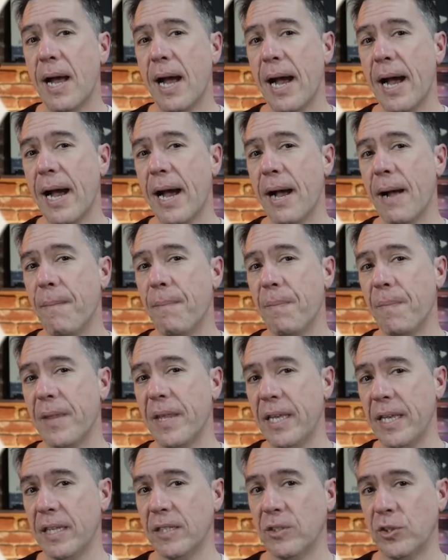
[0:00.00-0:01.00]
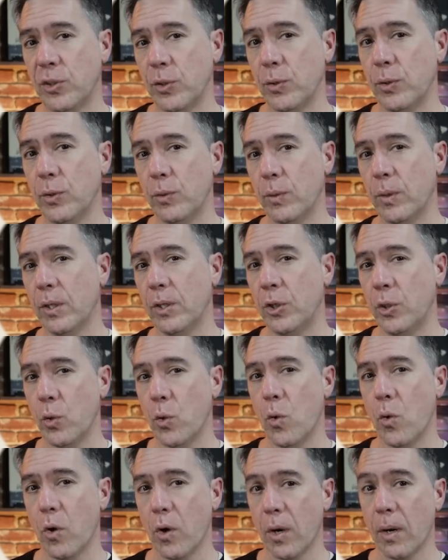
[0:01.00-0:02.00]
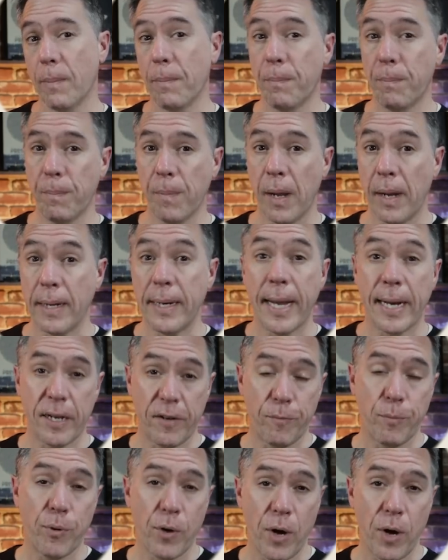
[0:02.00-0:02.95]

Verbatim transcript: um, into your uh, negative